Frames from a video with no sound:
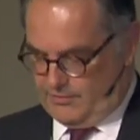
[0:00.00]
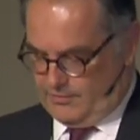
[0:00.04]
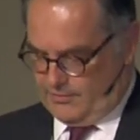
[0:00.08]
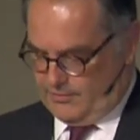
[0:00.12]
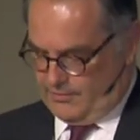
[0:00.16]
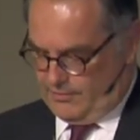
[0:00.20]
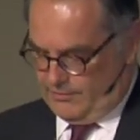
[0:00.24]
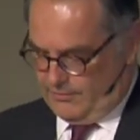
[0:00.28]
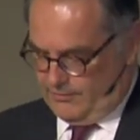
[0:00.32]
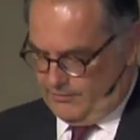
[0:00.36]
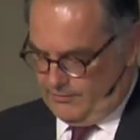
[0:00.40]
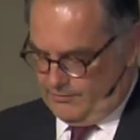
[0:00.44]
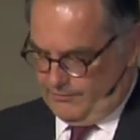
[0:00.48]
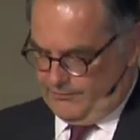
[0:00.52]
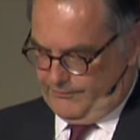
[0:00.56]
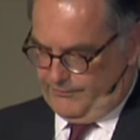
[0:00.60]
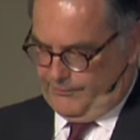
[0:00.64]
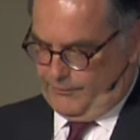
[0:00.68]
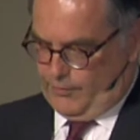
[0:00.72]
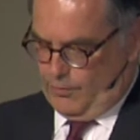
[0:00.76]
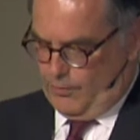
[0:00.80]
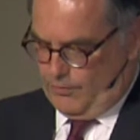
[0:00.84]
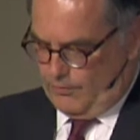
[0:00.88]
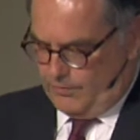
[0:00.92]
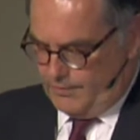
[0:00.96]

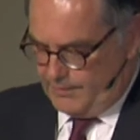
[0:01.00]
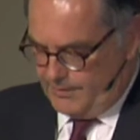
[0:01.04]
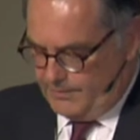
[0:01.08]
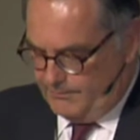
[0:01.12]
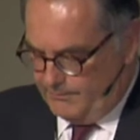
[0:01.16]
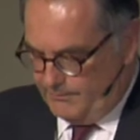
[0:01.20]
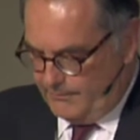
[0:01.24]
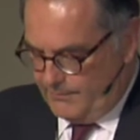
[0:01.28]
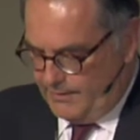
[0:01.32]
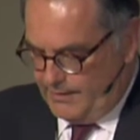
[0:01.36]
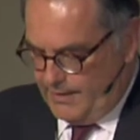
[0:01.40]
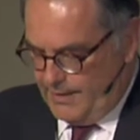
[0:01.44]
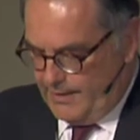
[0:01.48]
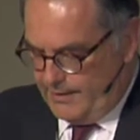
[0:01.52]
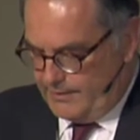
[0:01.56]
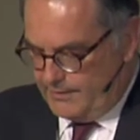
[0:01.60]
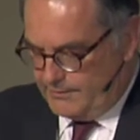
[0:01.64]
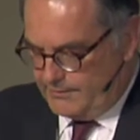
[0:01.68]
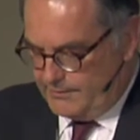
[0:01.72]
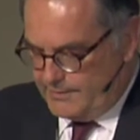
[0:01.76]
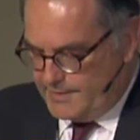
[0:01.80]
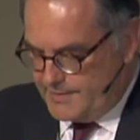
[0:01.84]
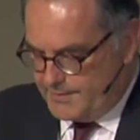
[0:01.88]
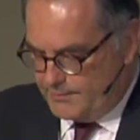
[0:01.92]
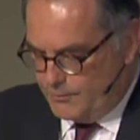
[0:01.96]
of Joachim
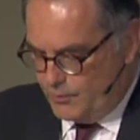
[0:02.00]
Jäger this